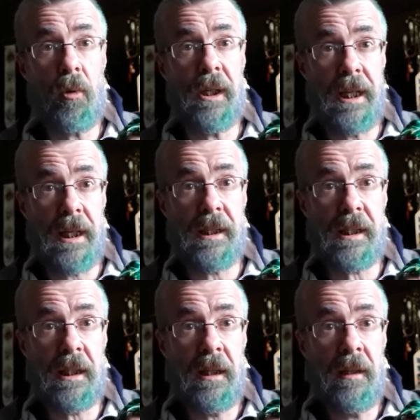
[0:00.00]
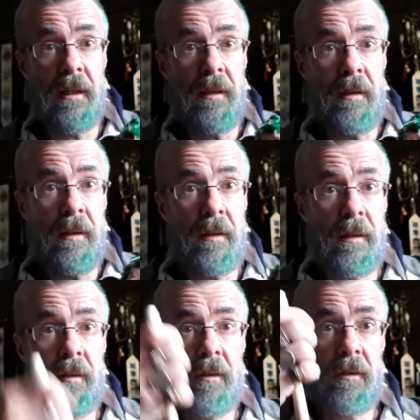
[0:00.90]
quite nice
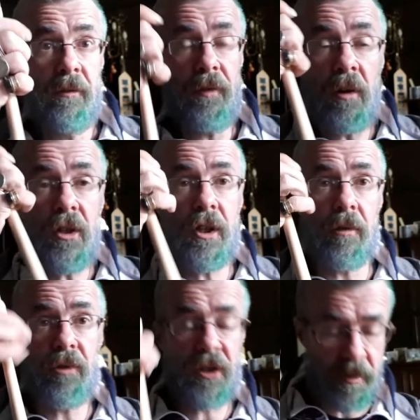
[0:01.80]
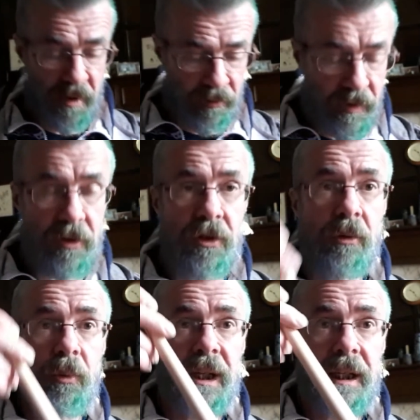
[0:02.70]
functional, just about
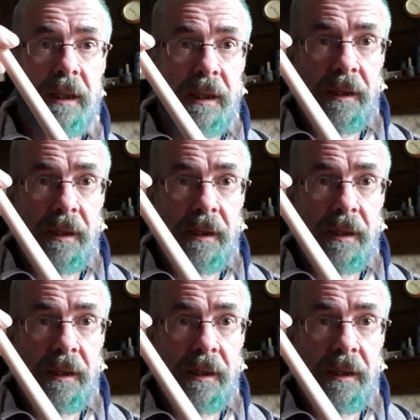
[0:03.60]
functional wee